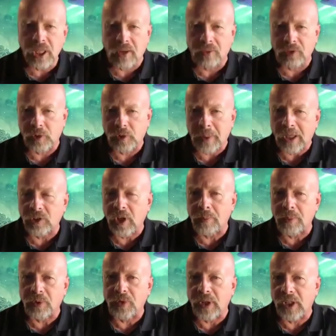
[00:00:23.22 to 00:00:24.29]
of space opera
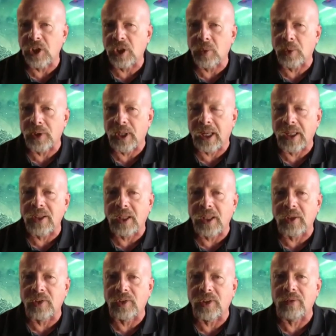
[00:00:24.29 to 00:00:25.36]
fiction with the
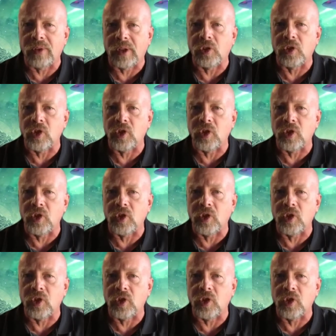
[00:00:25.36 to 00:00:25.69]
1970s.